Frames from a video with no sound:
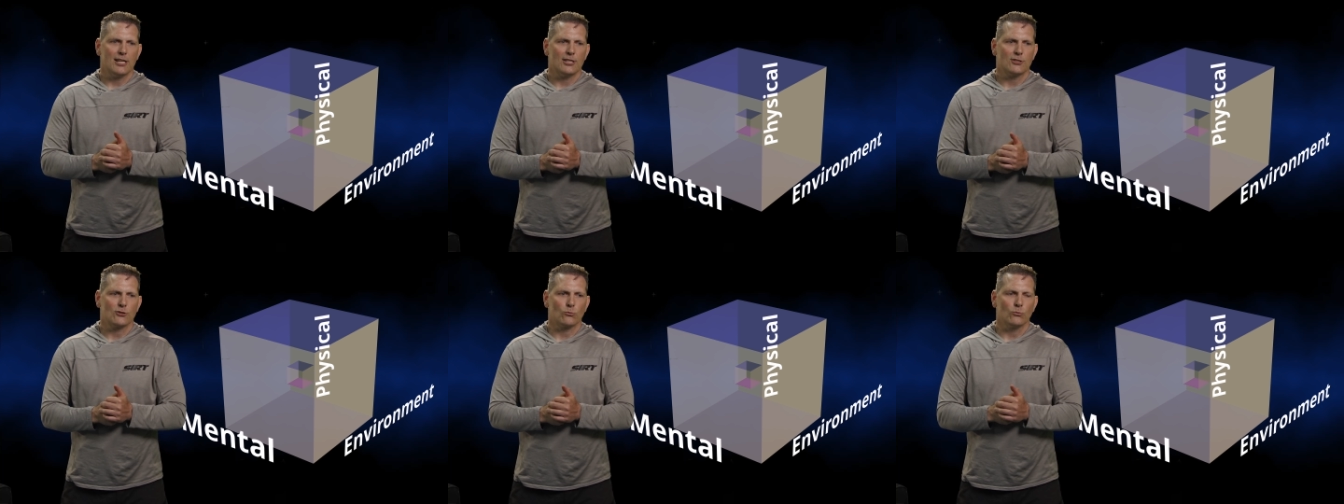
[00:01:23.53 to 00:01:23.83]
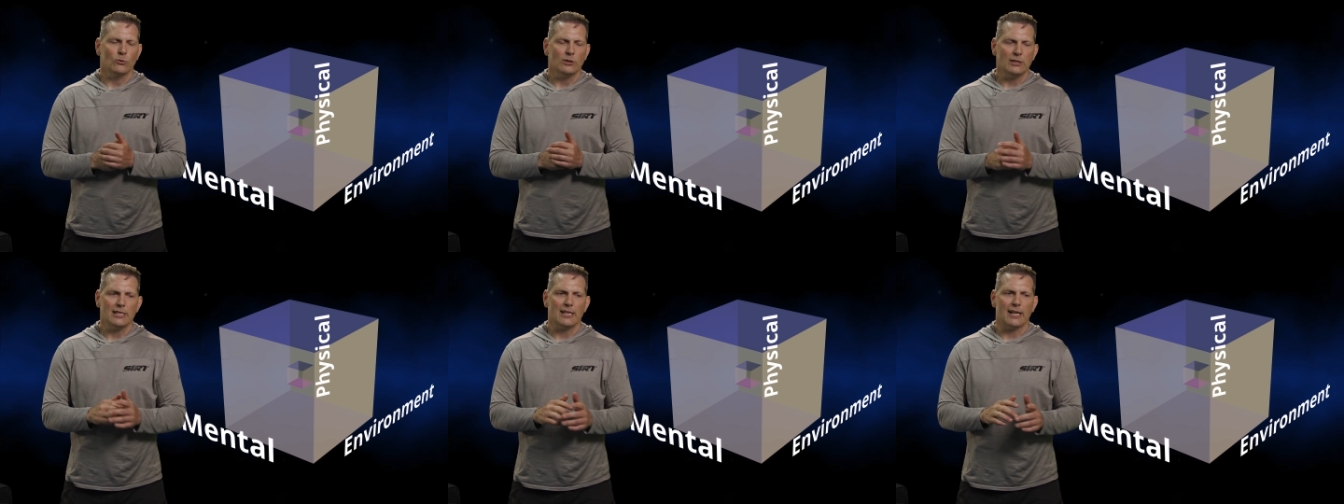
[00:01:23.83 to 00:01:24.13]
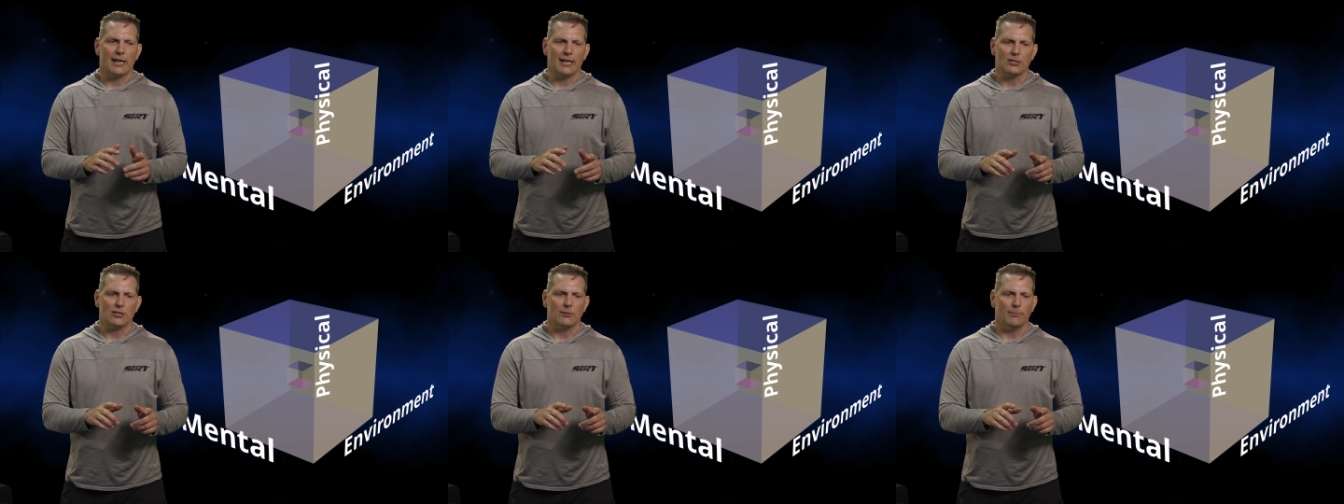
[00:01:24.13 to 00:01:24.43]
it's really
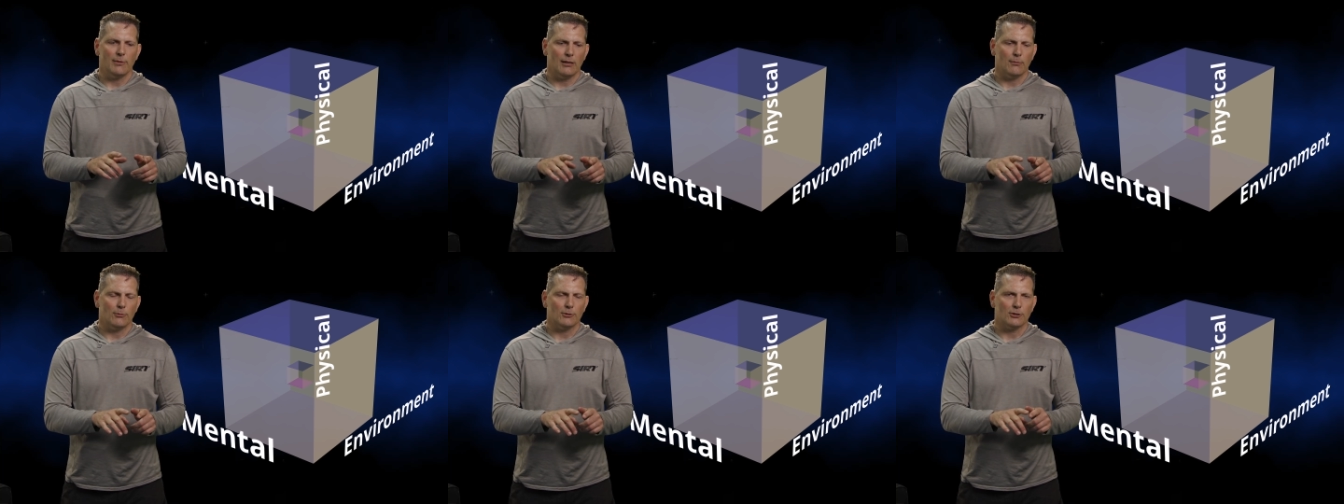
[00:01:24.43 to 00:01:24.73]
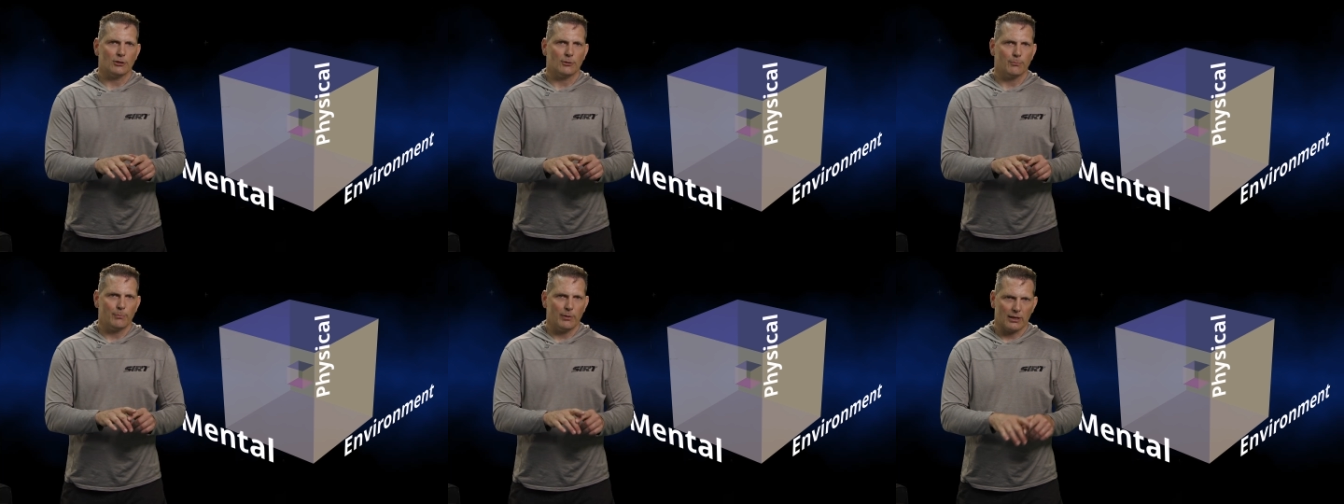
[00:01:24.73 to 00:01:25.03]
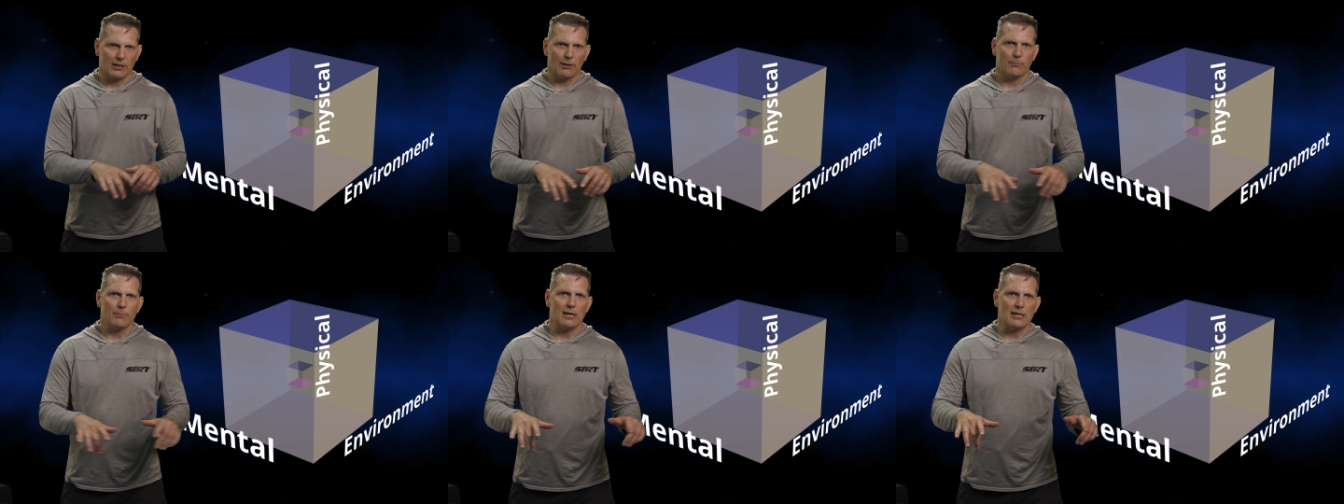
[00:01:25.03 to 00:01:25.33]
nice to be able to
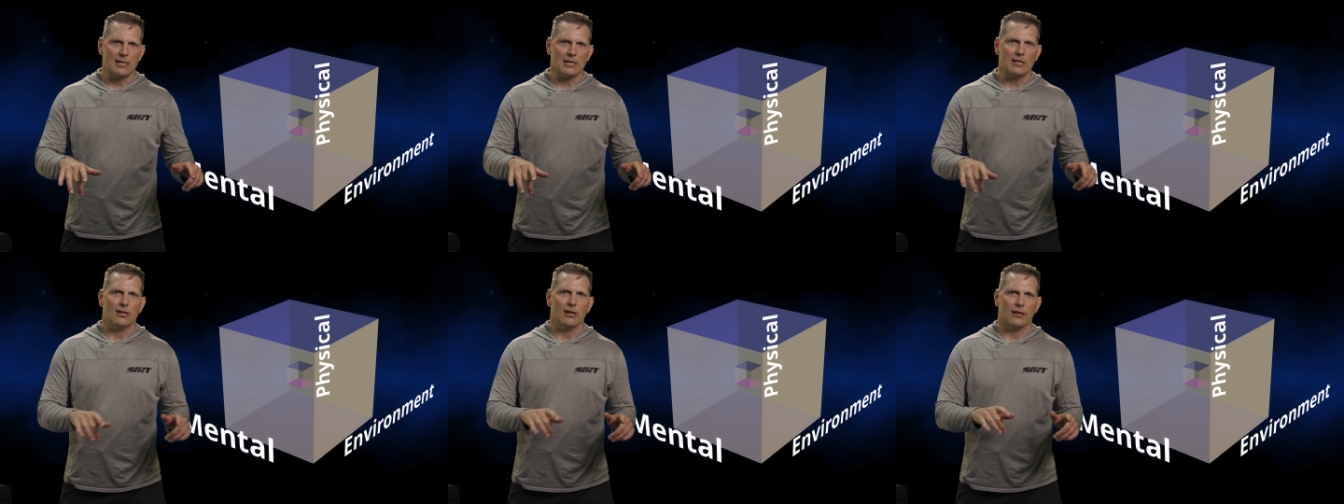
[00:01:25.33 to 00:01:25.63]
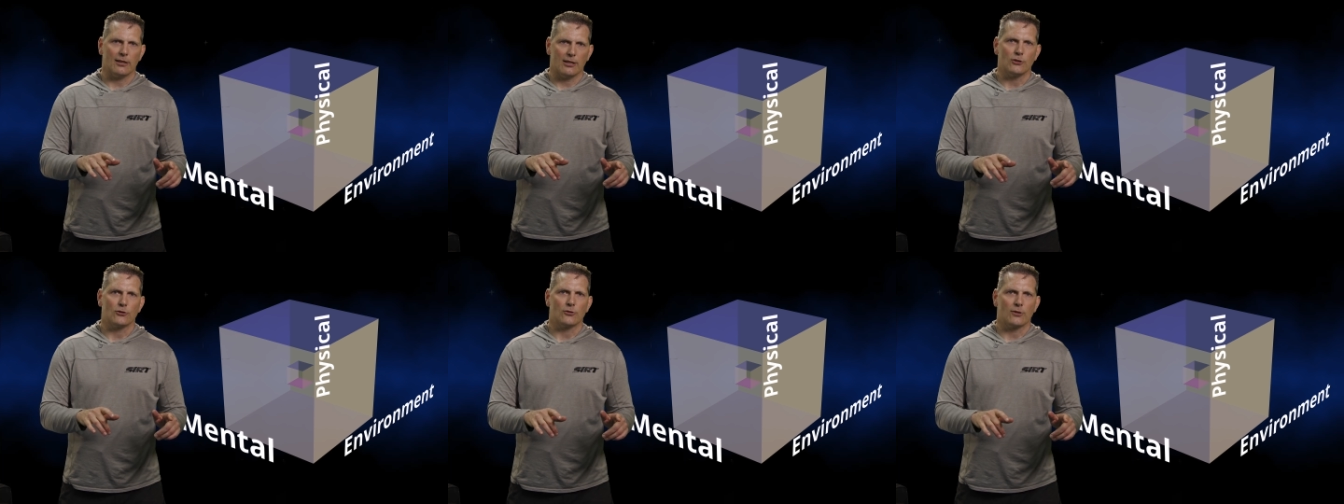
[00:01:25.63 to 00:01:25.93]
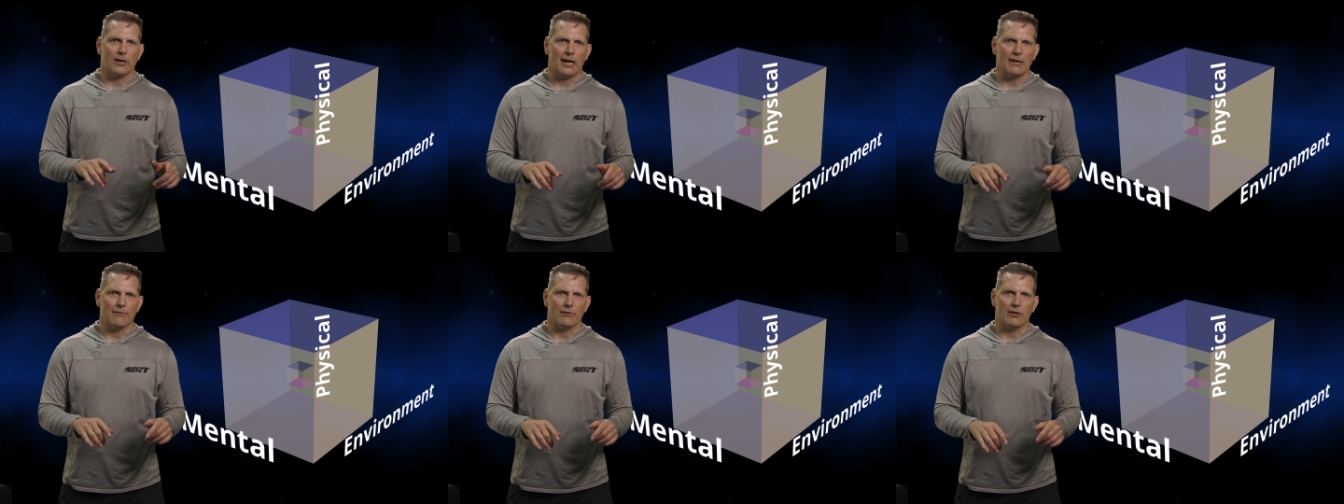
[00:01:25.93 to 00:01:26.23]
pick up any gun and
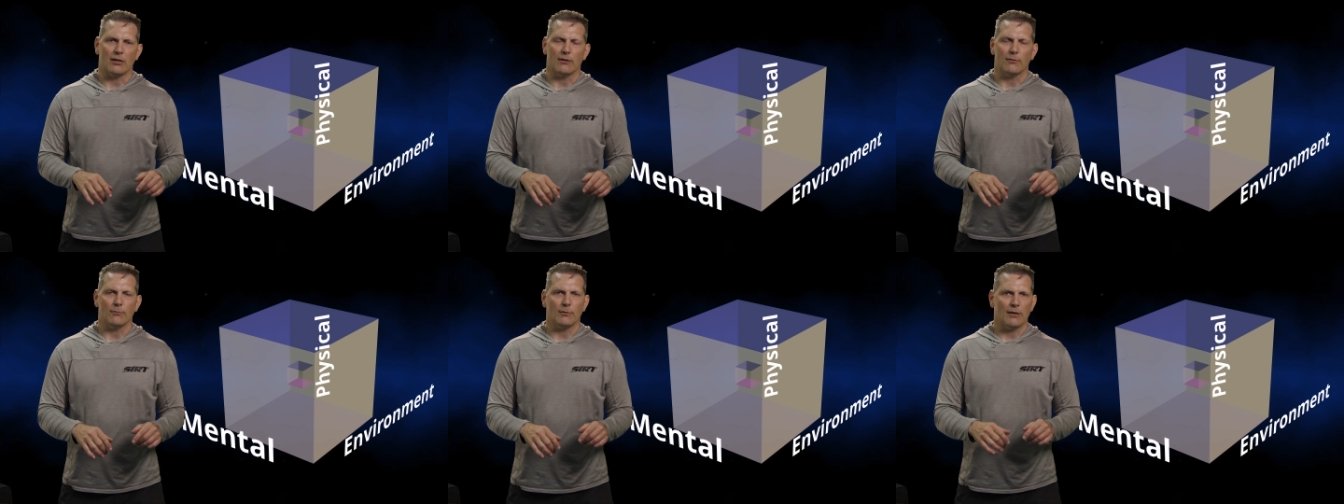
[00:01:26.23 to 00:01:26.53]
drive it.